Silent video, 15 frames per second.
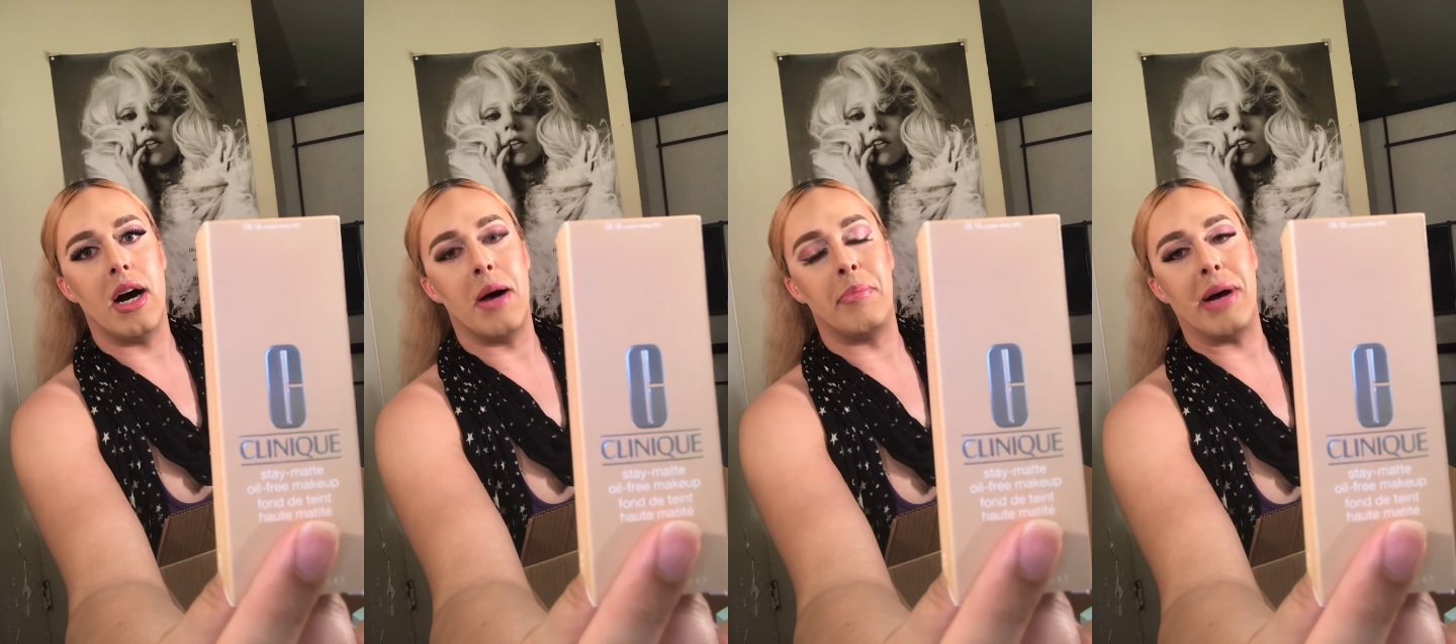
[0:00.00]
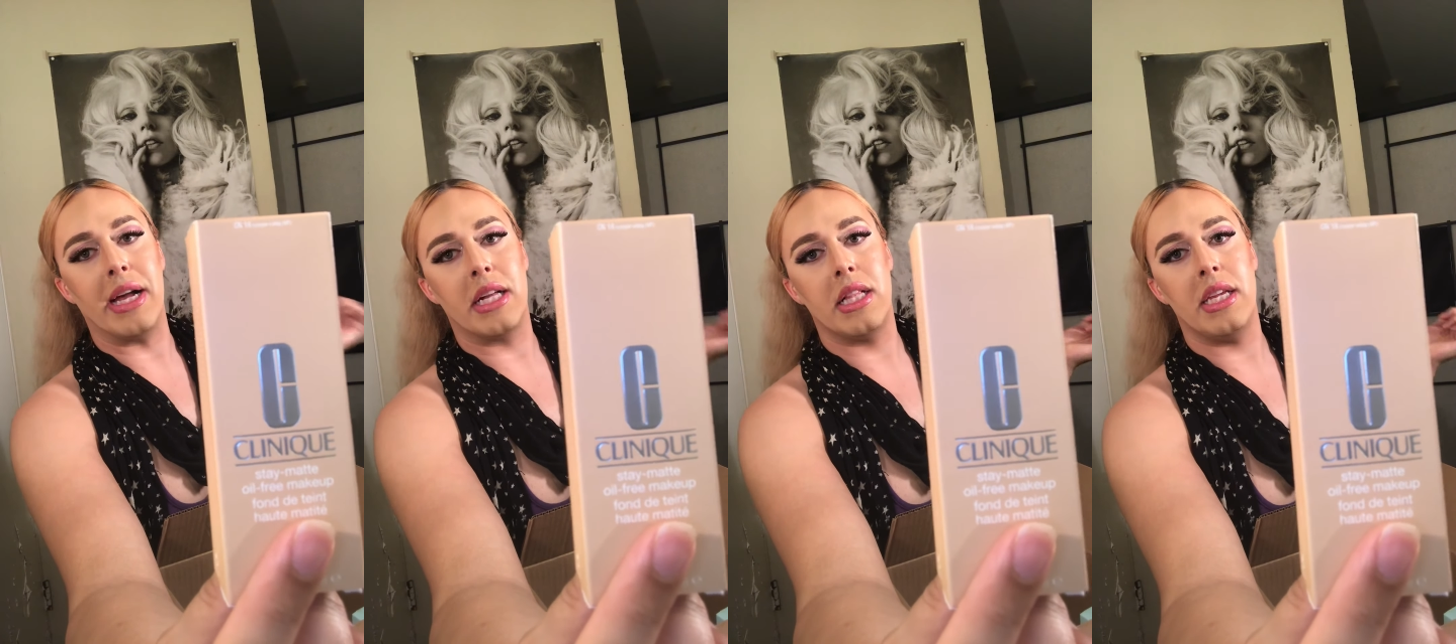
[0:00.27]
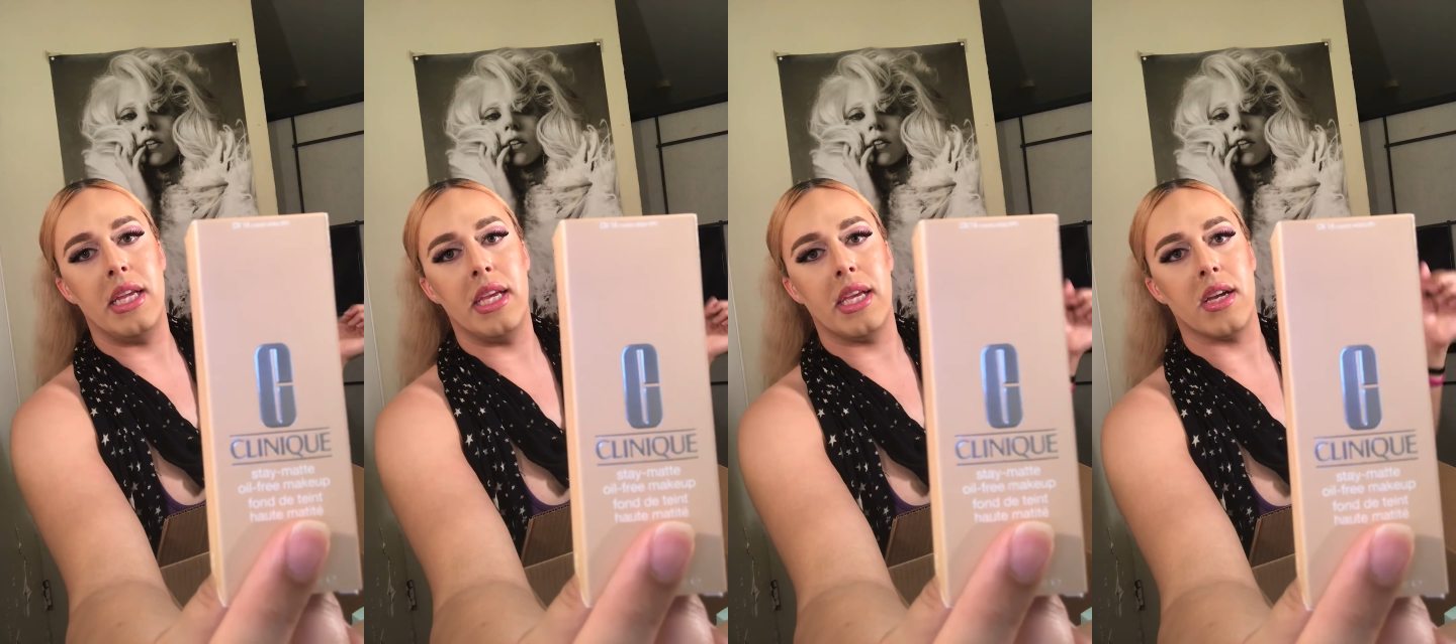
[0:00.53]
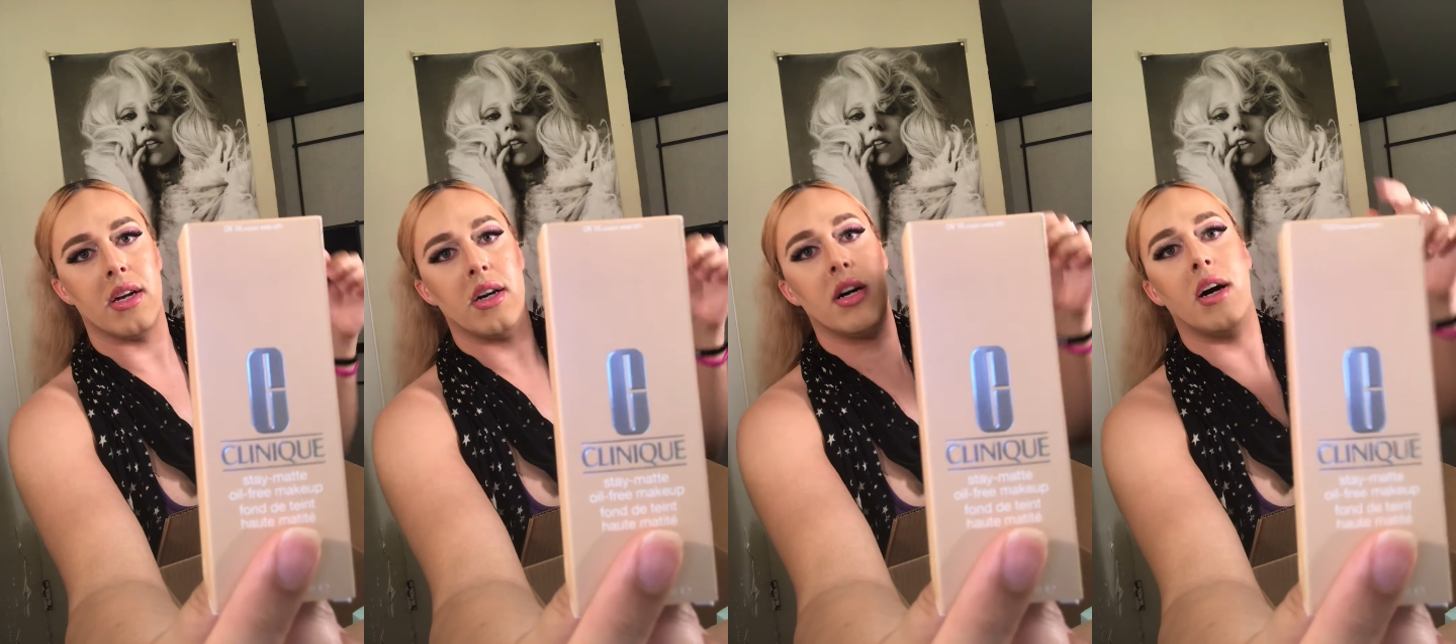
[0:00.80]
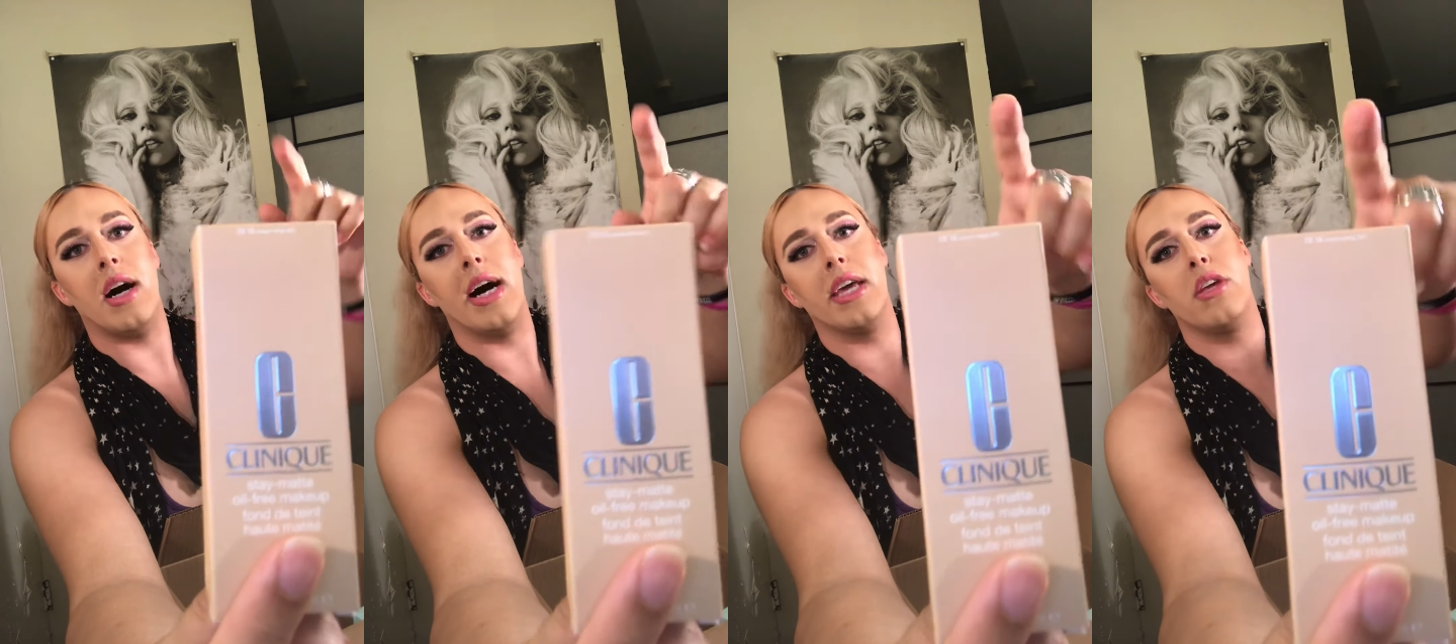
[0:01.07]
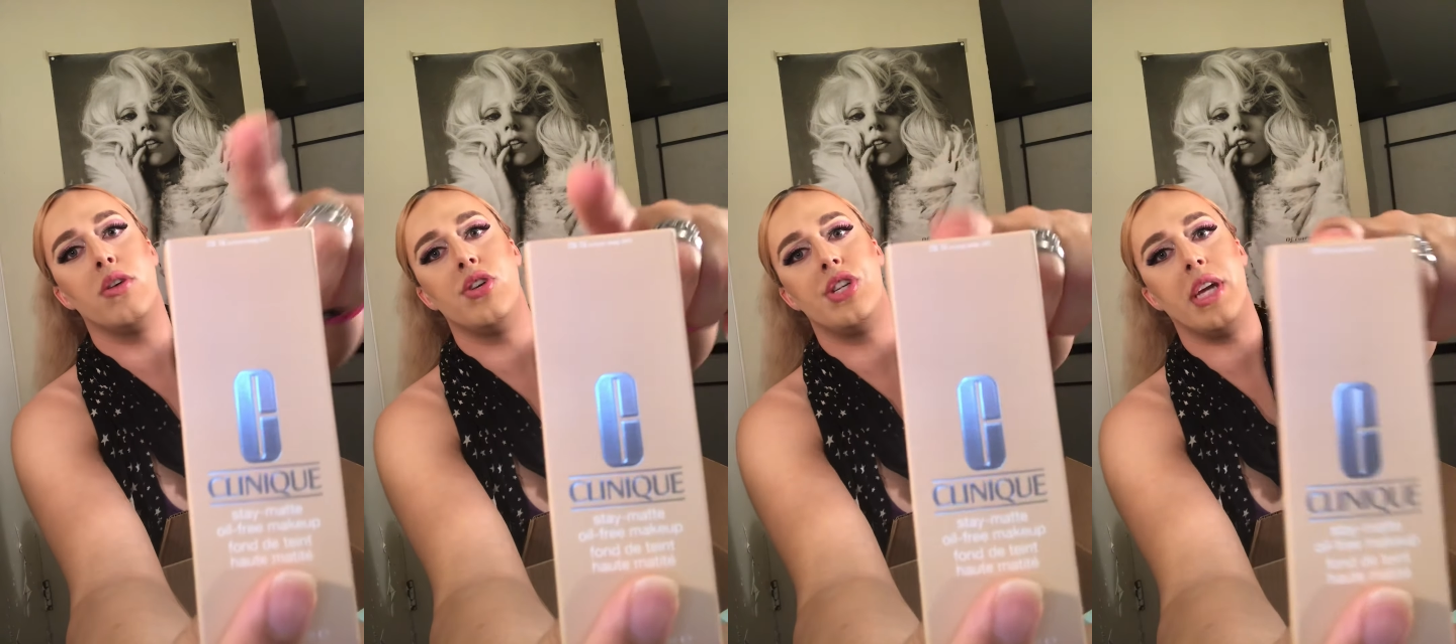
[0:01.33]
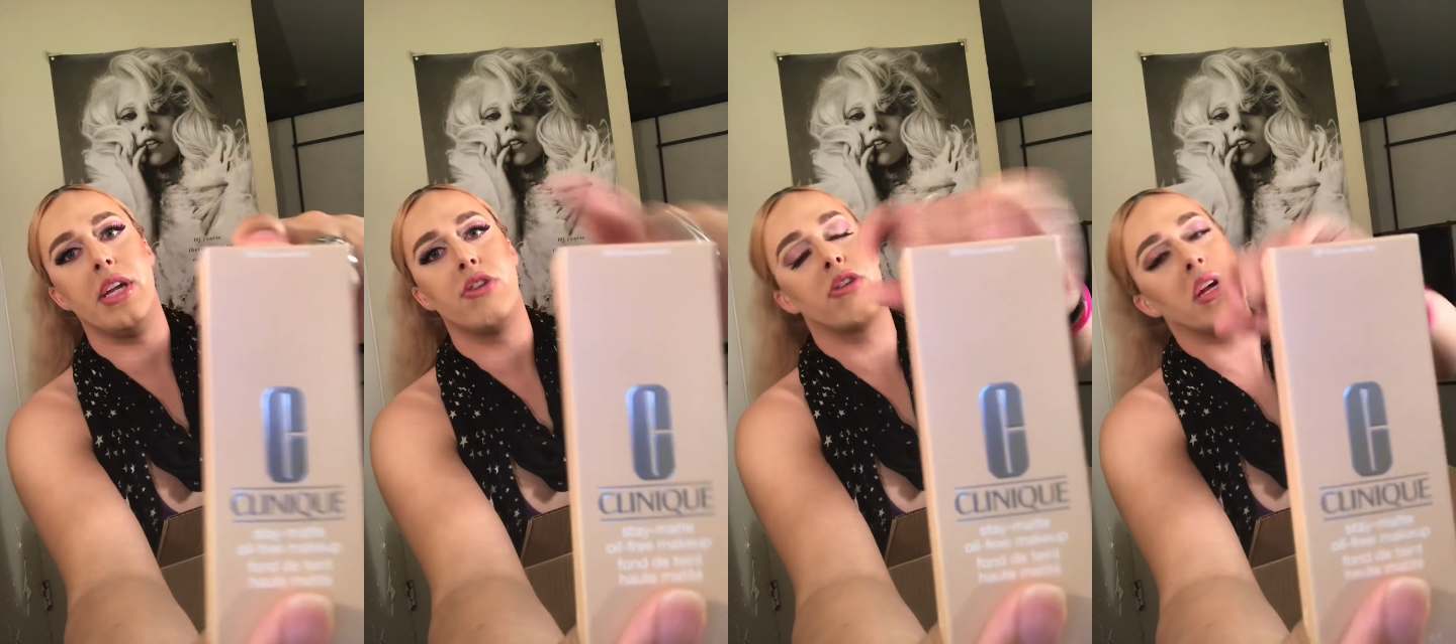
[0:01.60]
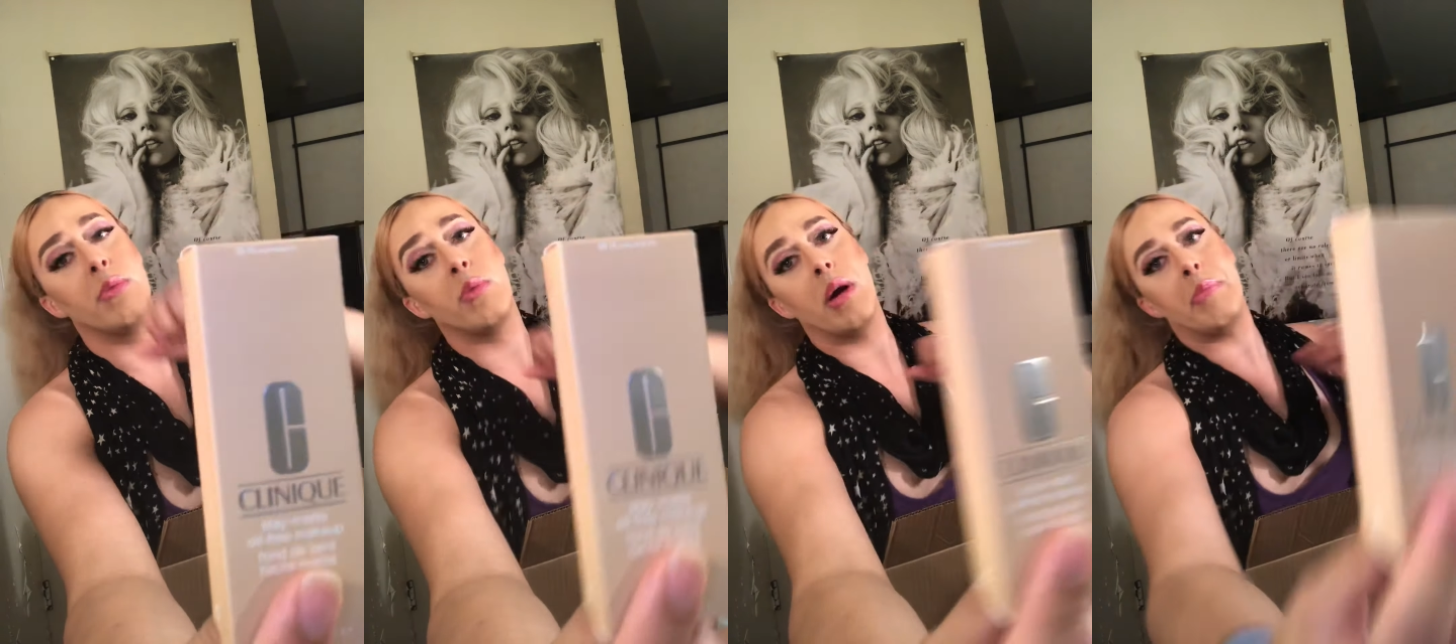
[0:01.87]
by Clinique, I use shade
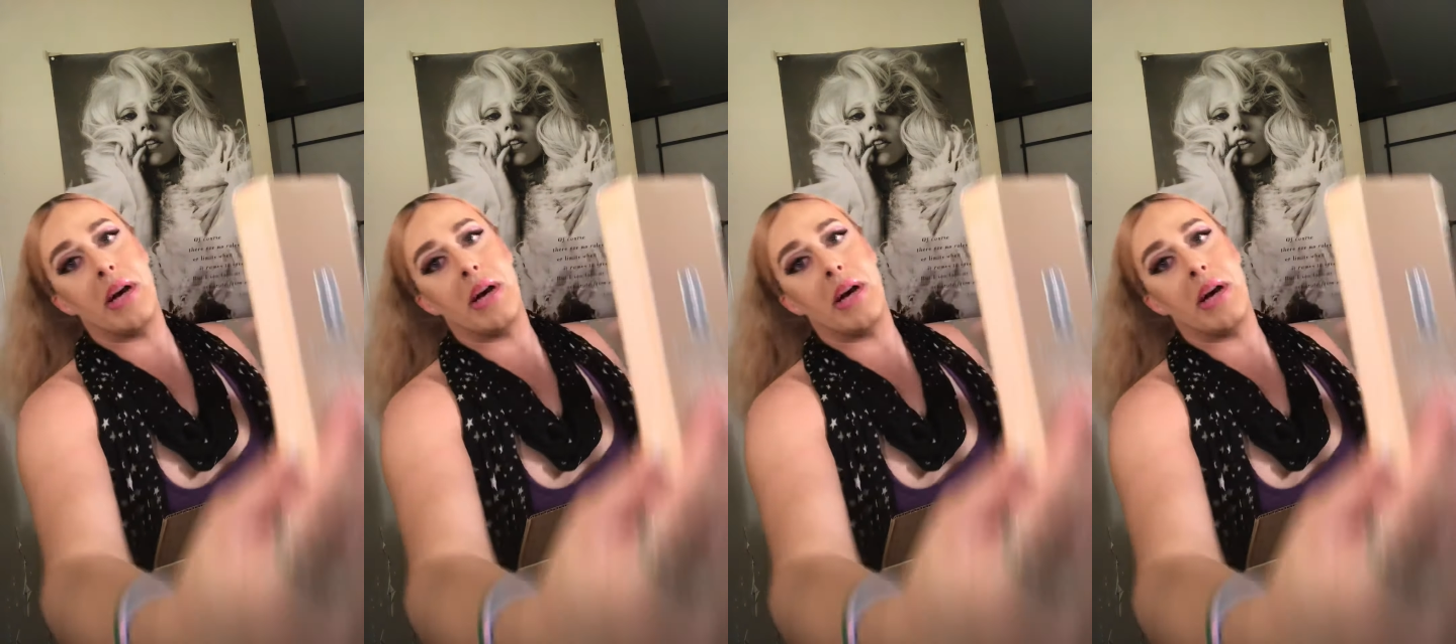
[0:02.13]
Cream Whip